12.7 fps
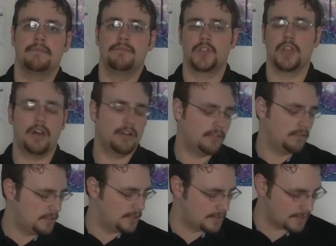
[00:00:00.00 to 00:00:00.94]

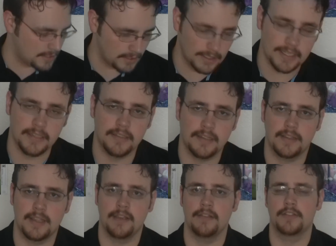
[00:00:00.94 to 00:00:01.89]
So, to say the least,
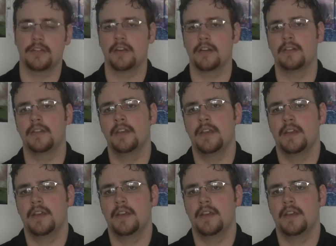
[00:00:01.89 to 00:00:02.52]
they started